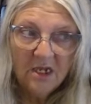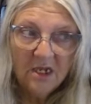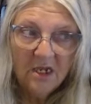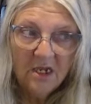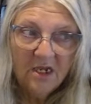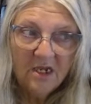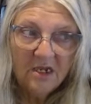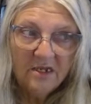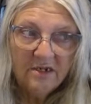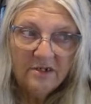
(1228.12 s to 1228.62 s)

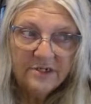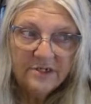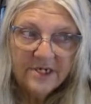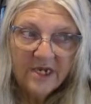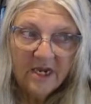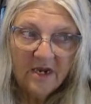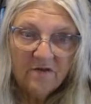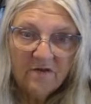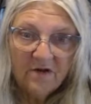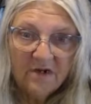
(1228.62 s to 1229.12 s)
and
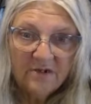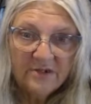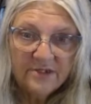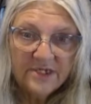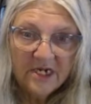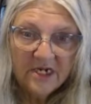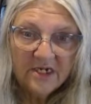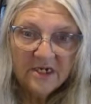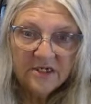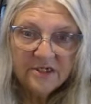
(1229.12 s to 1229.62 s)
sat around
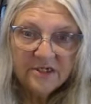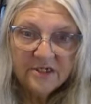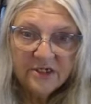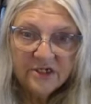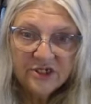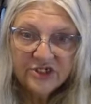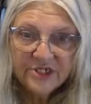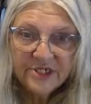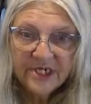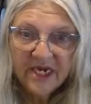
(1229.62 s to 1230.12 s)
telling
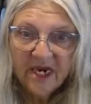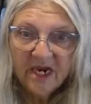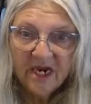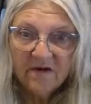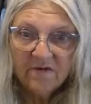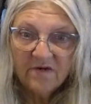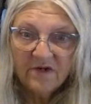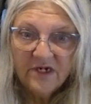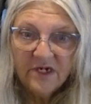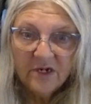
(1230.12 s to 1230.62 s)

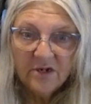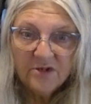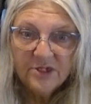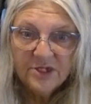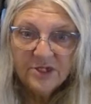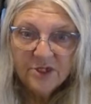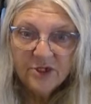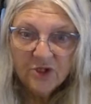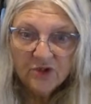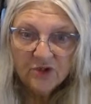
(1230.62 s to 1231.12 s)
scary ghost
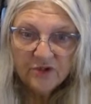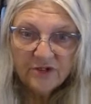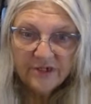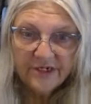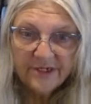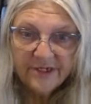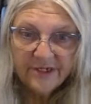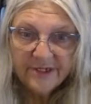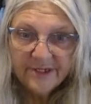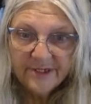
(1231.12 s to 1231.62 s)

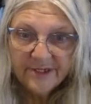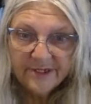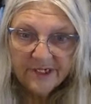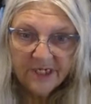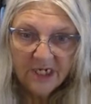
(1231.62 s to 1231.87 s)
stories